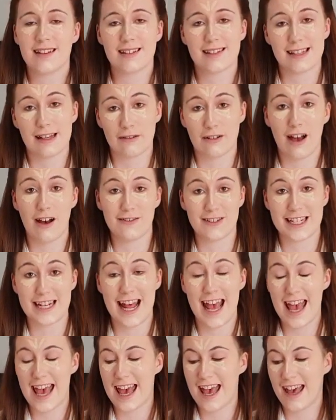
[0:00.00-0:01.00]
It's now covered
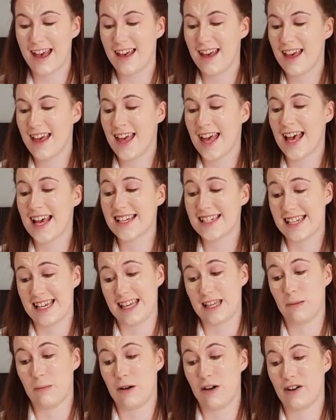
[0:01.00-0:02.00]
in hair and
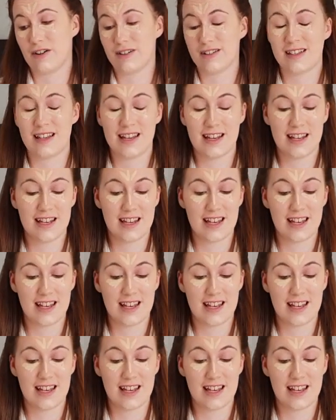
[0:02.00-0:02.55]
teeth marks,